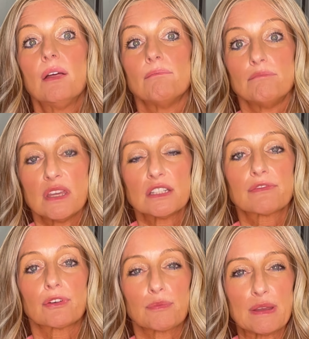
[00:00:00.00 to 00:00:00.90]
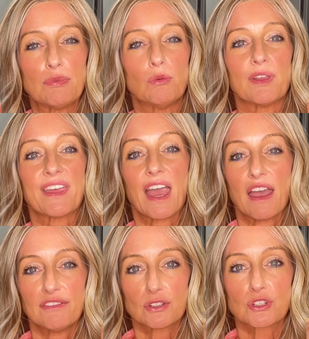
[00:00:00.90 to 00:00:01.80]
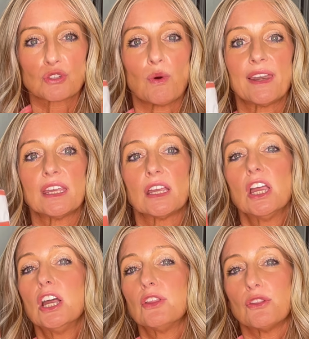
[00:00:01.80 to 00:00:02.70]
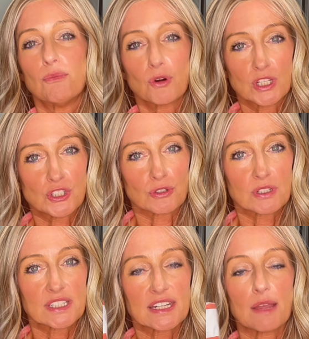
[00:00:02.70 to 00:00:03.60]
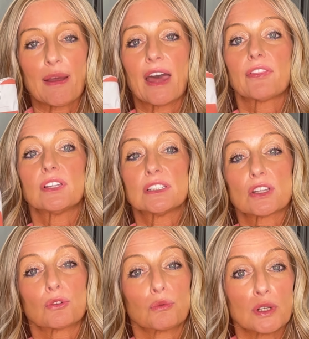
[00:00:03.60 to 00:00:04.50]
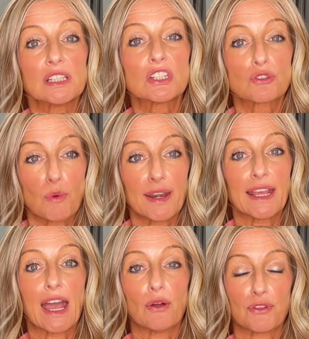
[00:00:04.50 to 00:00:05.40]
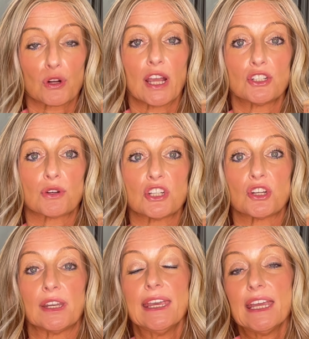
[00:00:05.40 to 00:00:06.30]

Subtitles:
meant for people with heavier sweating, the more endurance type athletes that are really sweating out their hydration.